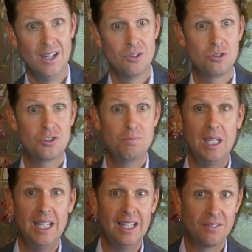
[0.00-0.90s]
So,
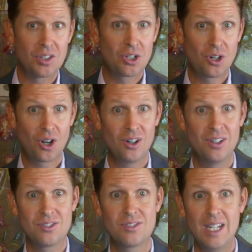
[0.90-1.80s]
speaking of the
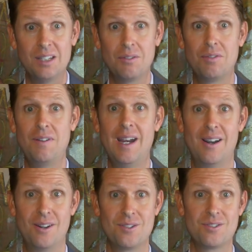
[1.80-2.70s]
current state of
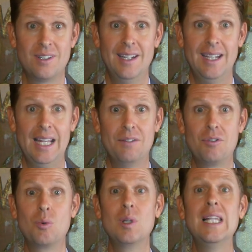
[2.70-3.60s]
affairs and of
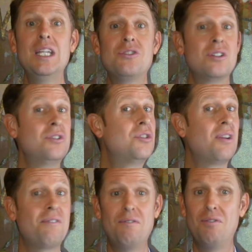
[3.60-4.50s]
a religion
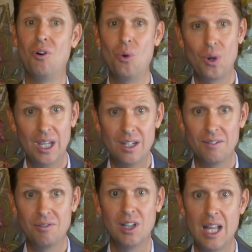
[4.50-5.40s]
devoid
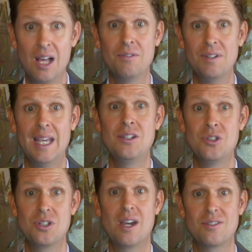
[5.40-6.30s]
of love and
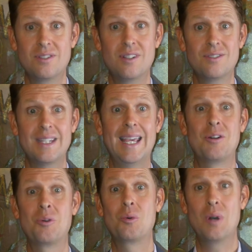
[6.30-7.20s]
justice
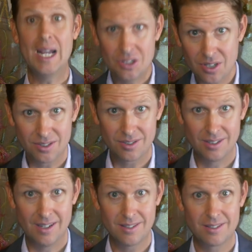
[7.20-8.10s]
and
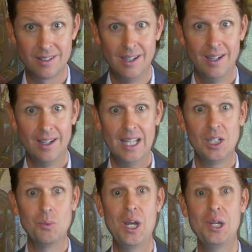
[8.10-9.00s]
righteousness,
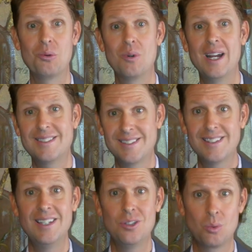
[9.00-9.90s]
Ellen White writes
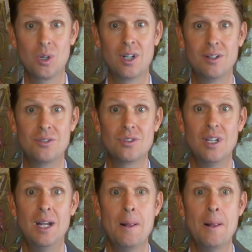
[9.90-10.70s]
these words,